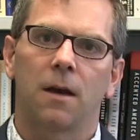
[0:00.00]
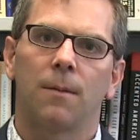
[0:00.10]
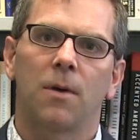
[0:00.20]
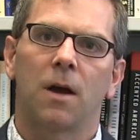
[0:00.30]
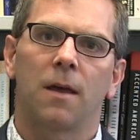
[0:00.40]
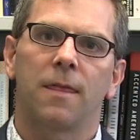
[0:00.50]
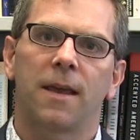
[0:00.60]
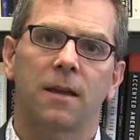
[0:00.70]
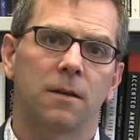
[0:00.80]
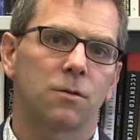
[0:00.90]
Um, uh,
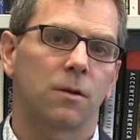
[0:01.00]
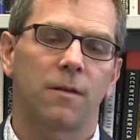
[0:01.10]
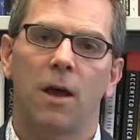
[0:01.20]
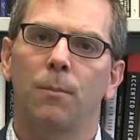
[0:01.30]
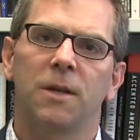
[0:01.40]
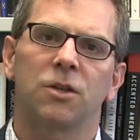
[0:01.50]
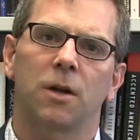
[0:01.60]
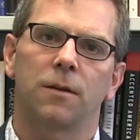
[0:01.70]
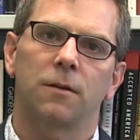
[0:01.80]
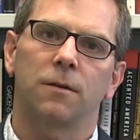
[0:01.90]
they can sort of help each
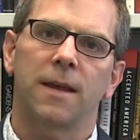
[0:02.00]
other.